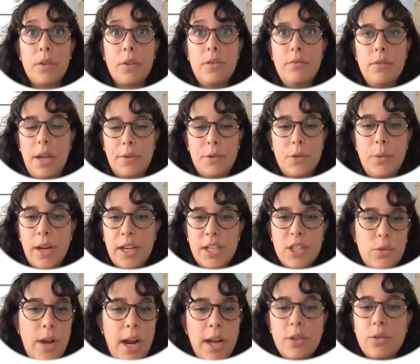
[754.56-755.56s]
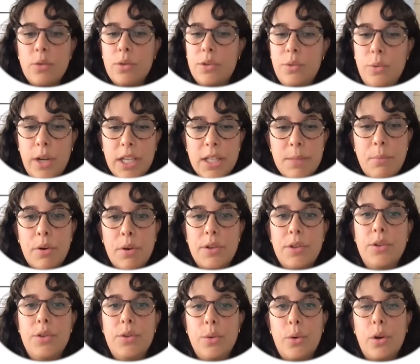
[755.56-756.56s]
extract or to export
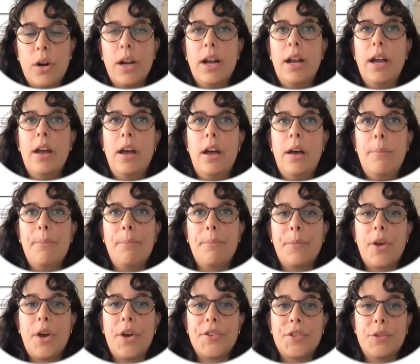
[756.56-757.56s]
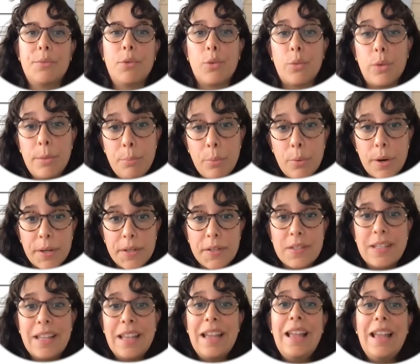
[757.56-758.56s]
your customer
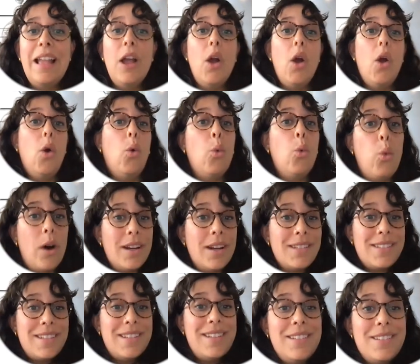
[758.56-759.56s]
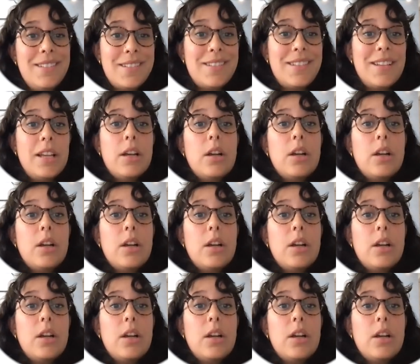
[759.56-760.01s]
reports. What is